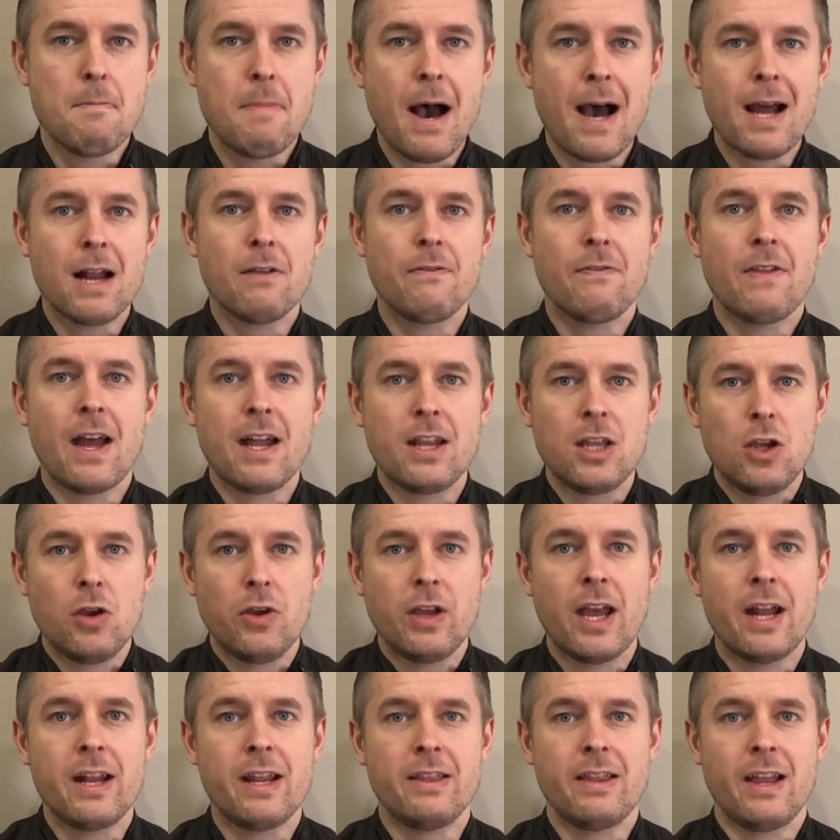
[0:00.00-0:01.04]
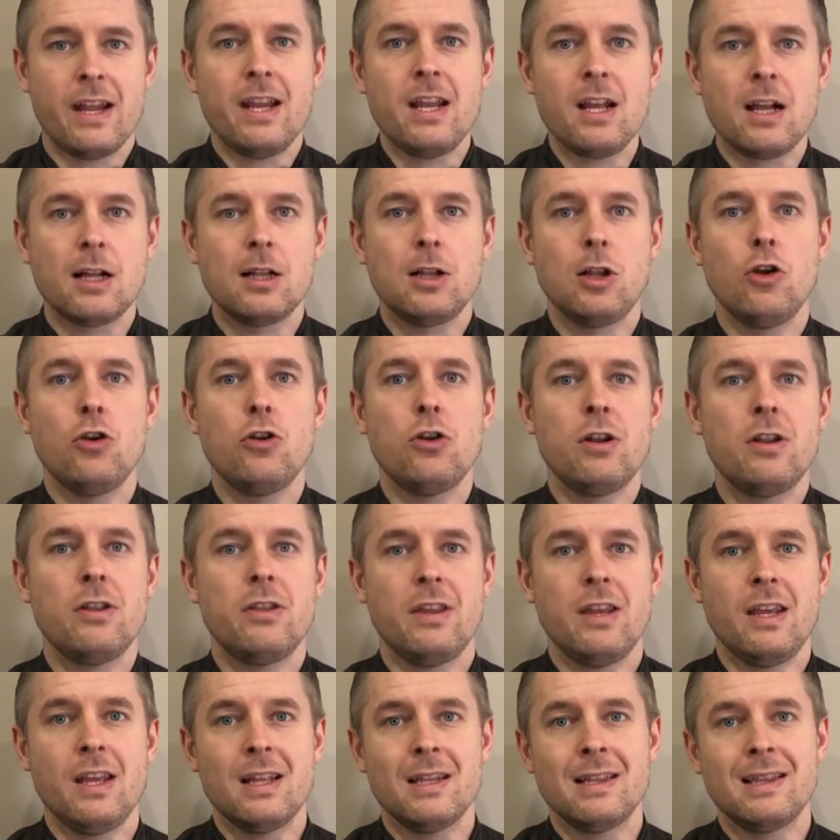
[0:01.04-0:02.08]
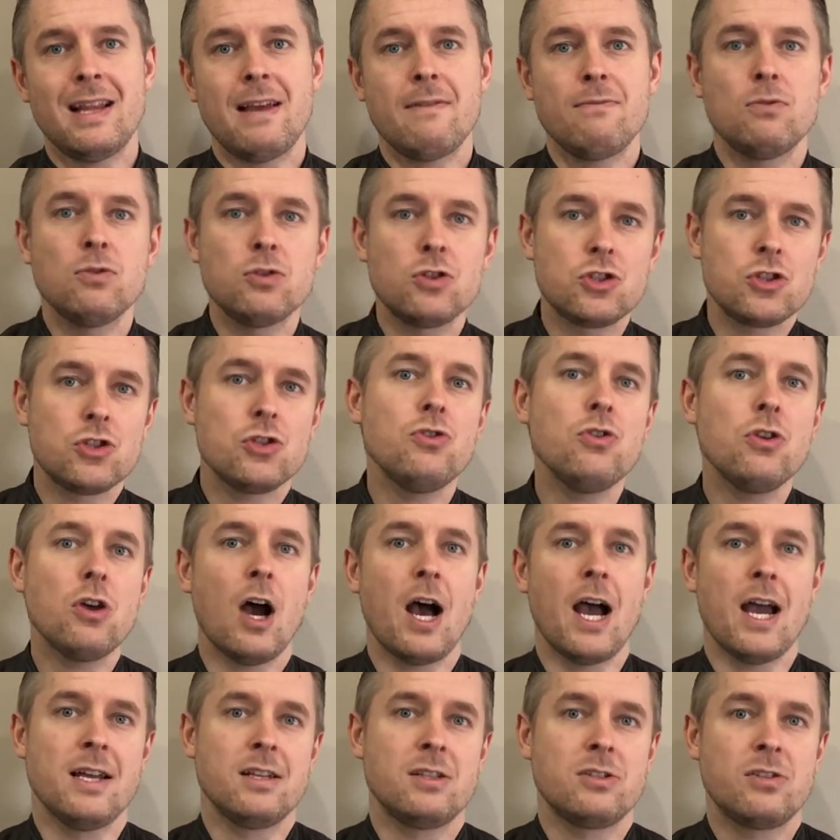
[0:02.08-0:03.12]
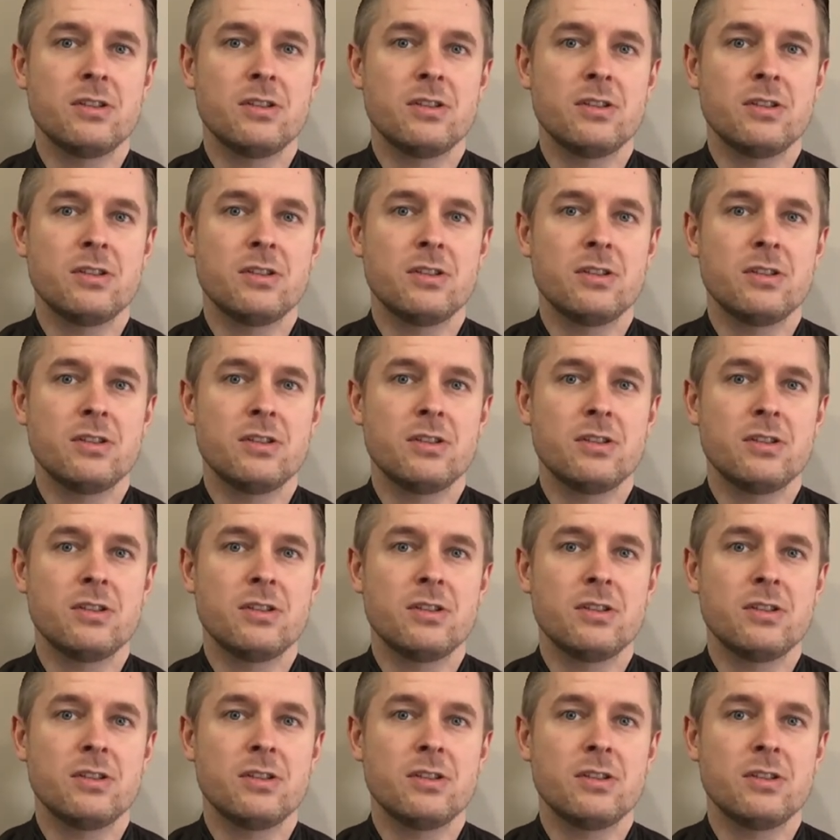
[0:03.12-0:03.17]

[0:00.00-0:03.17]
Part of that you get then included the level two guys.